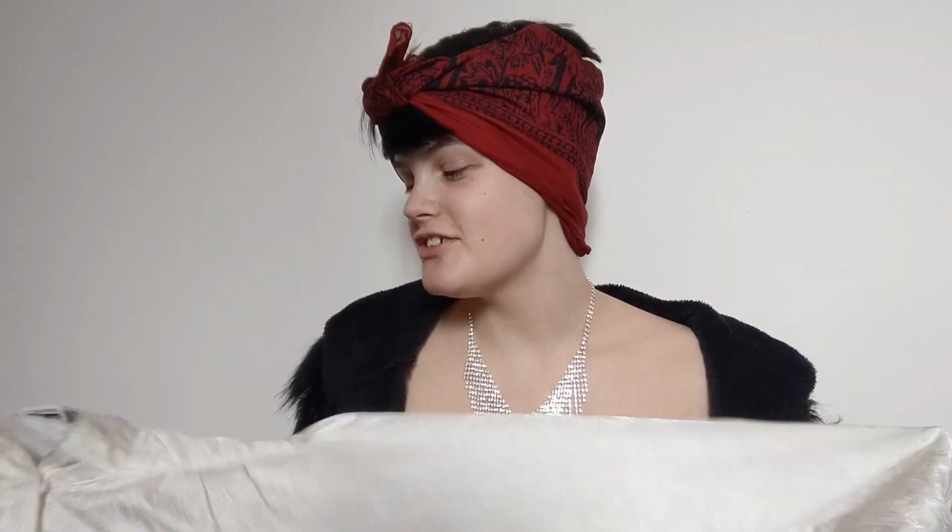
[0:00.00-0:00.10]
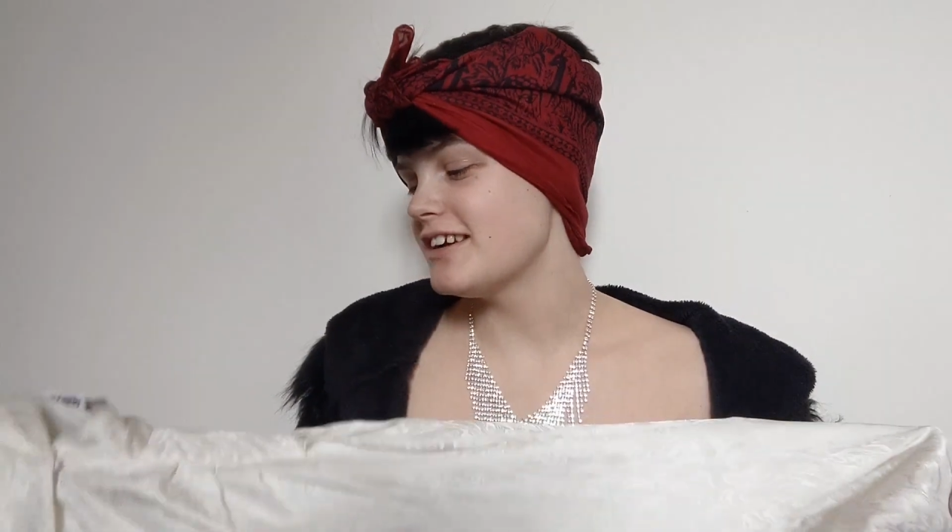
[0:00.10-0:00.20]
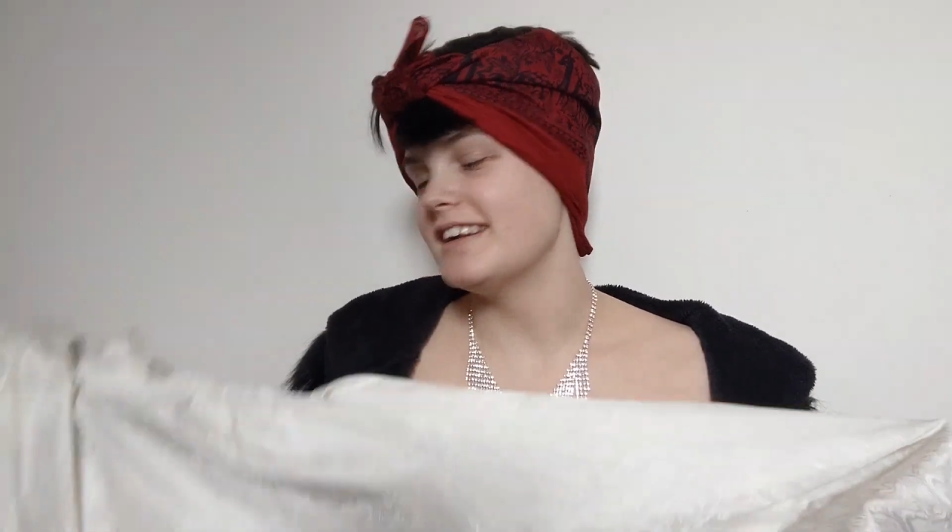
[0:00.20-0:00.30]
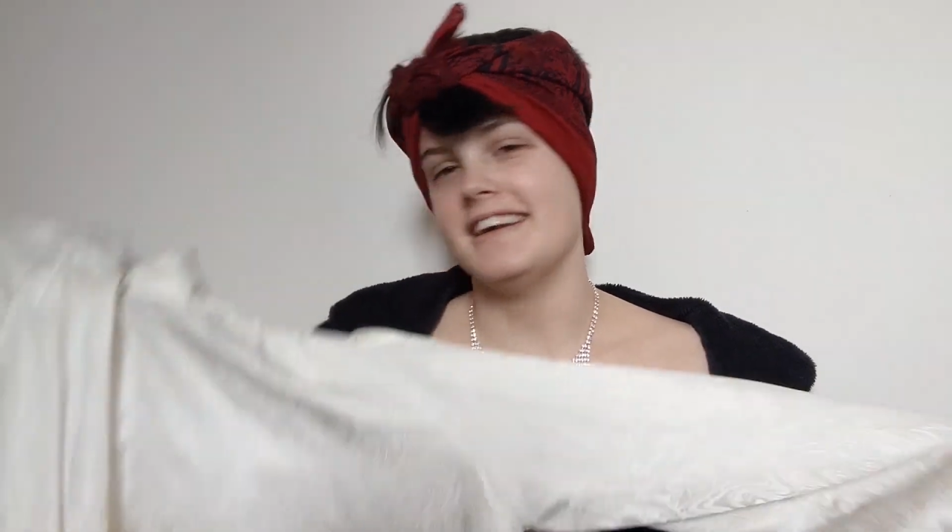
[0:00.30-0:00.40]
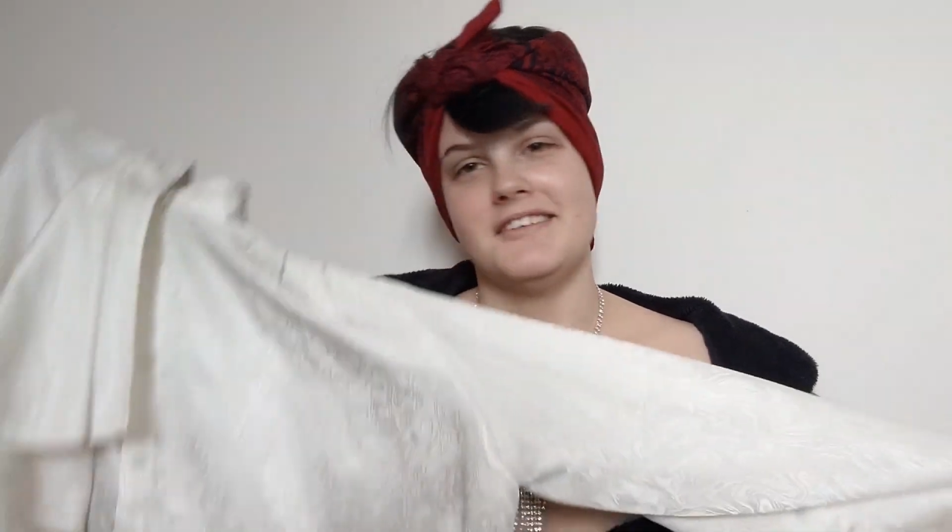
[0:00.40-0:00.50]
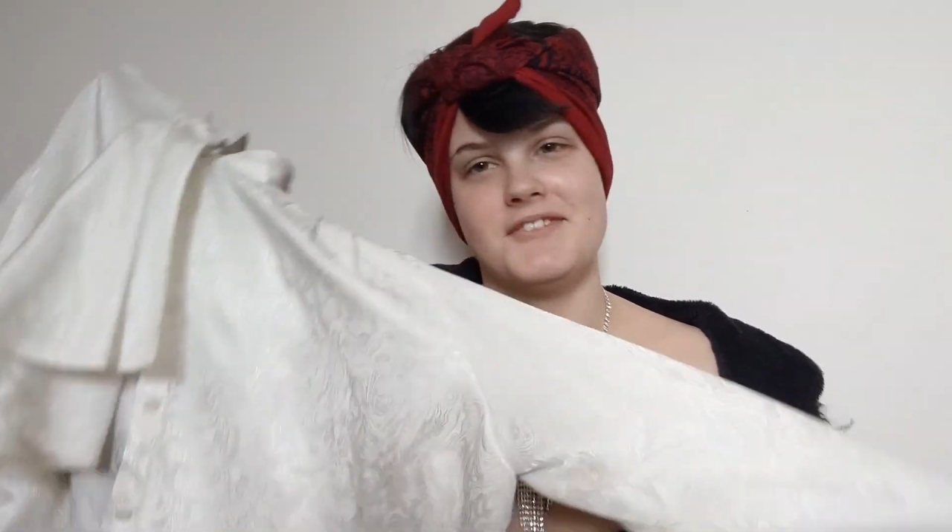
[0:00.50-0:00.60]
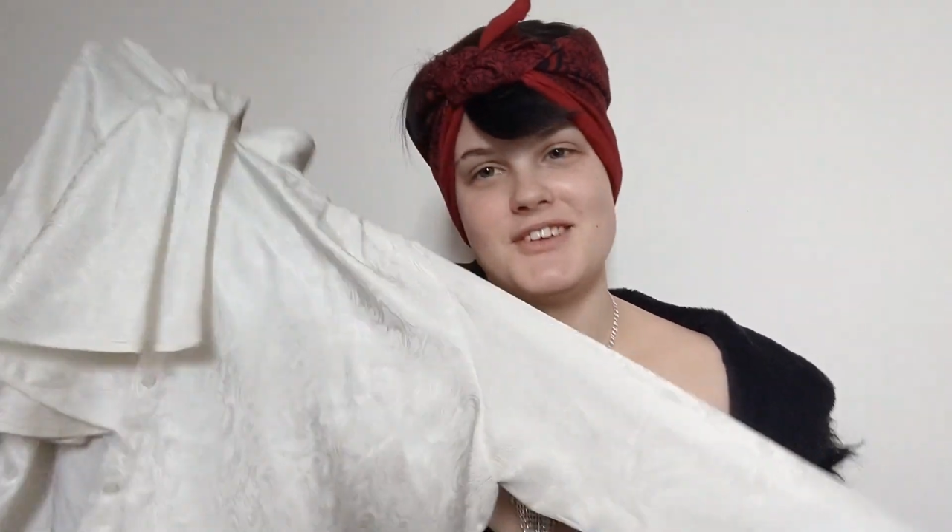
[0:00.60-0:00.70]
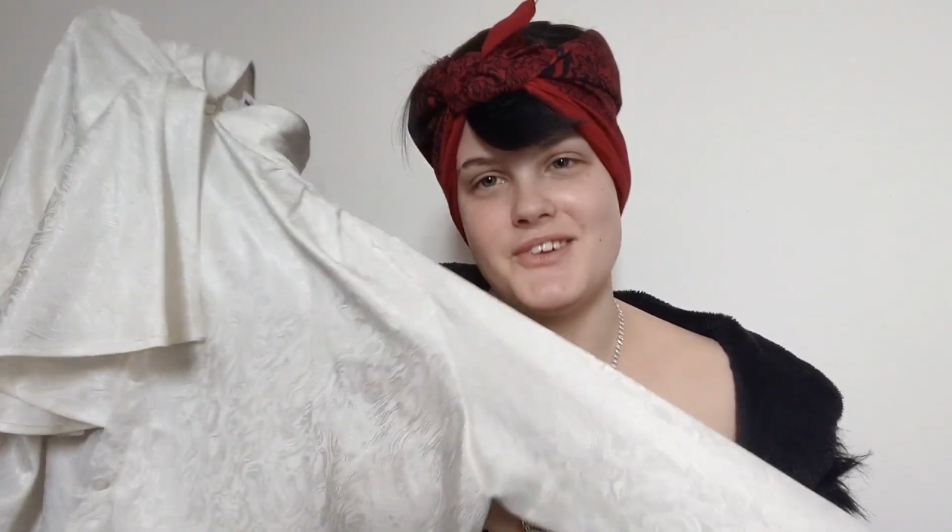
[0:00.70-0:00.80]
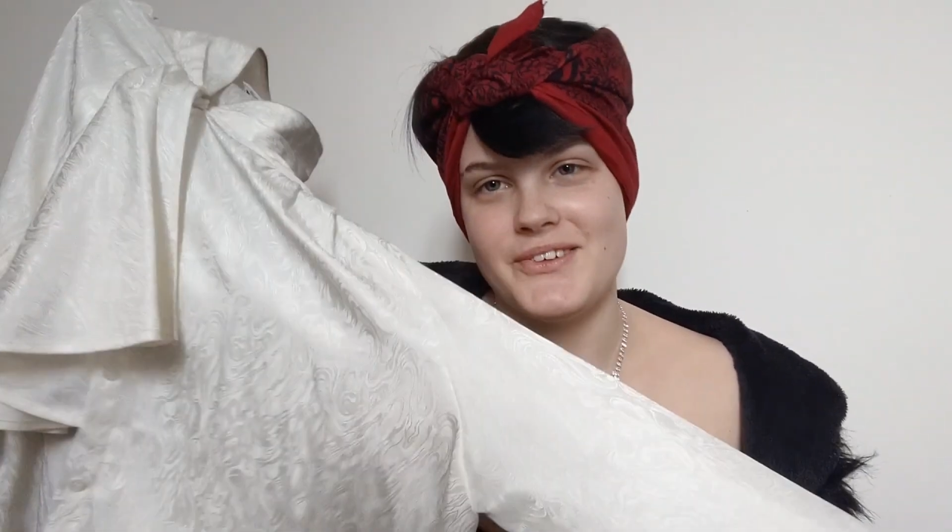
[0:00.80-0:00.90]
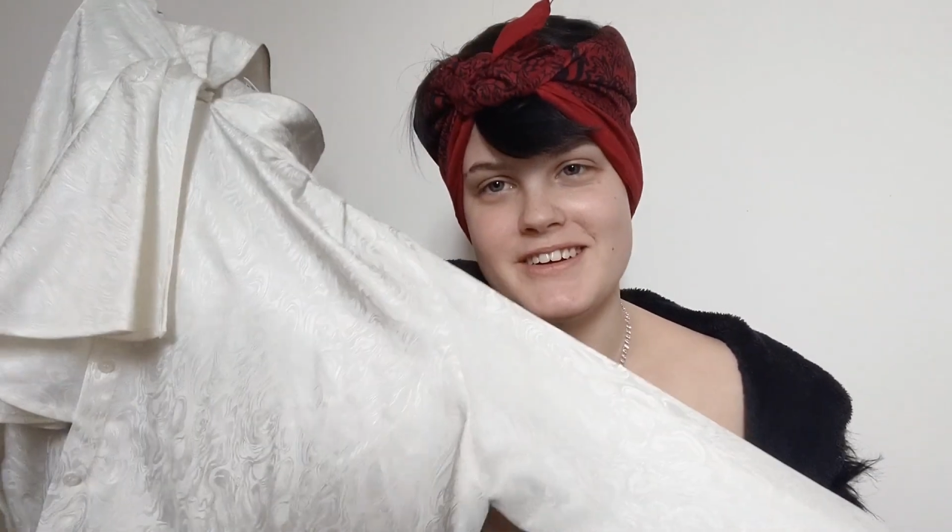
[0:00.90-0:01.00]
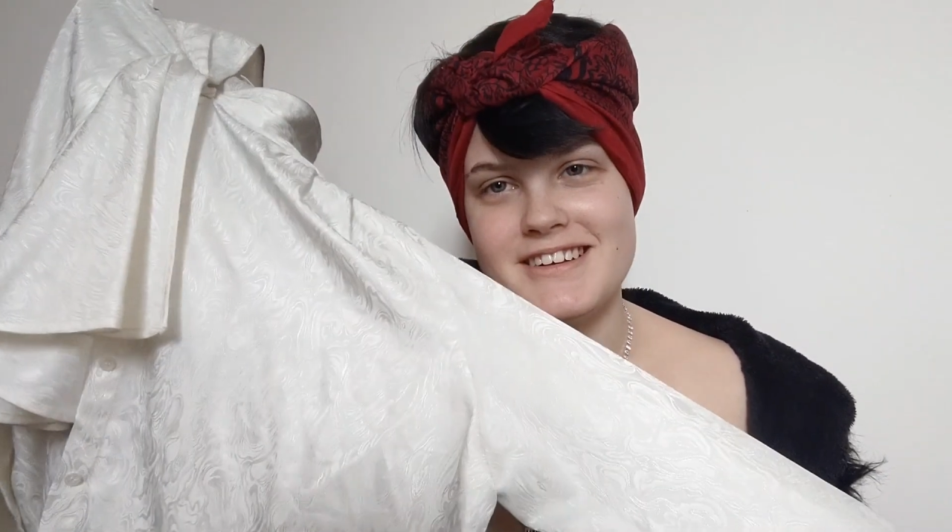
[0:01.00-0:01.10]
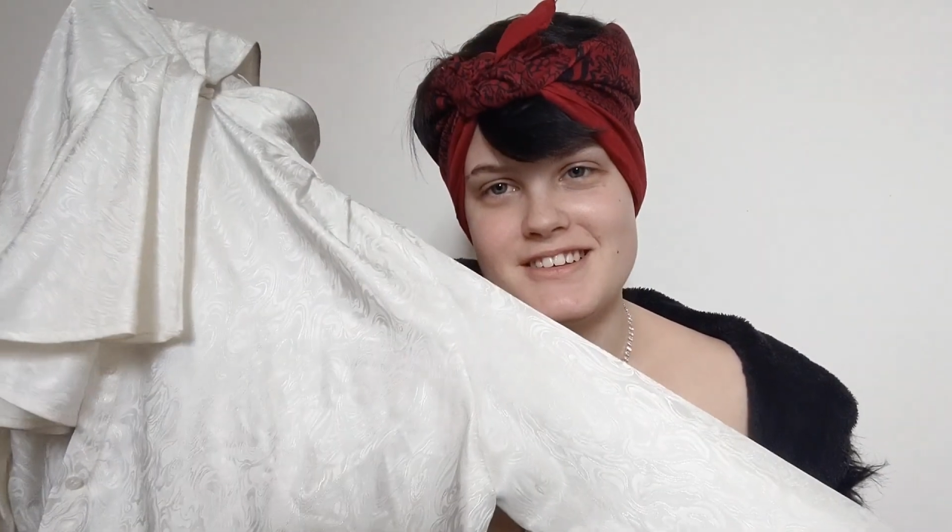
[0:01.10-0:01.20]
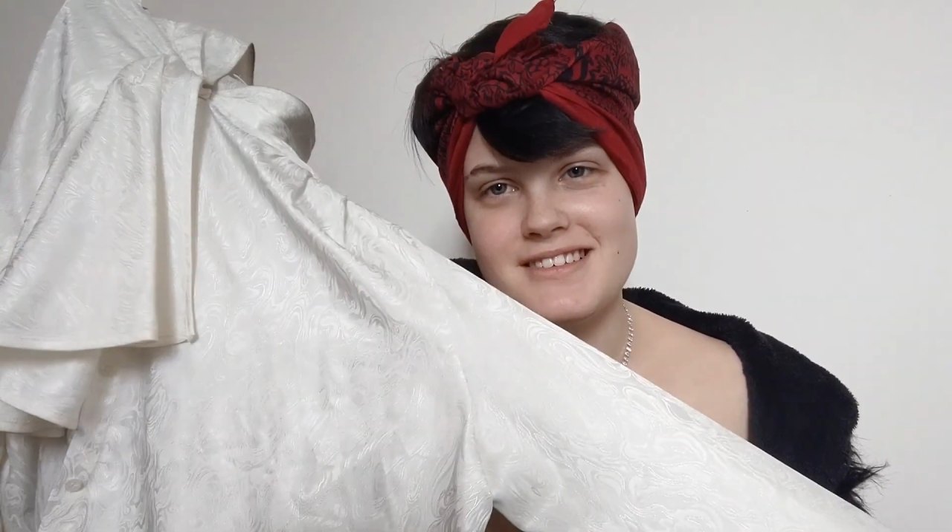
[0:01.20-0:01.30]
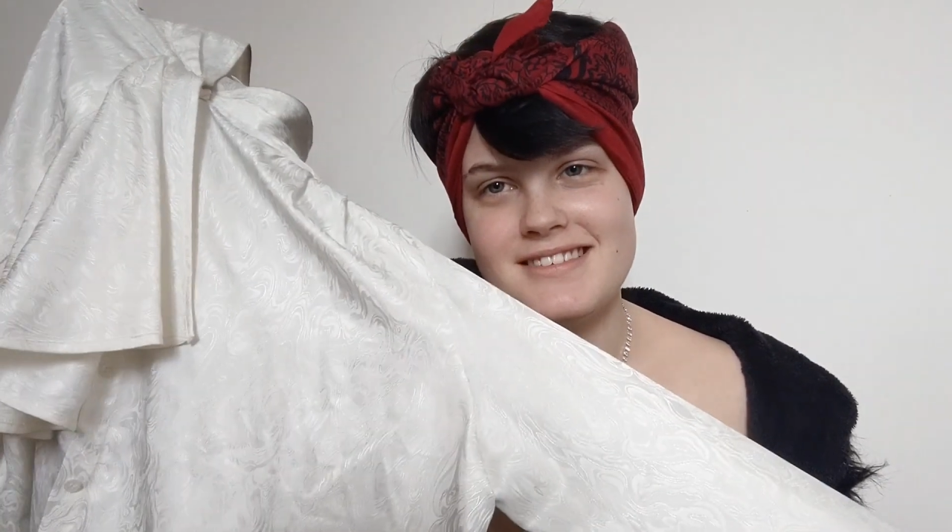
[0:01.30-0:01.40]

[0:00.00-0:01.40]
you're gonna need a Victorian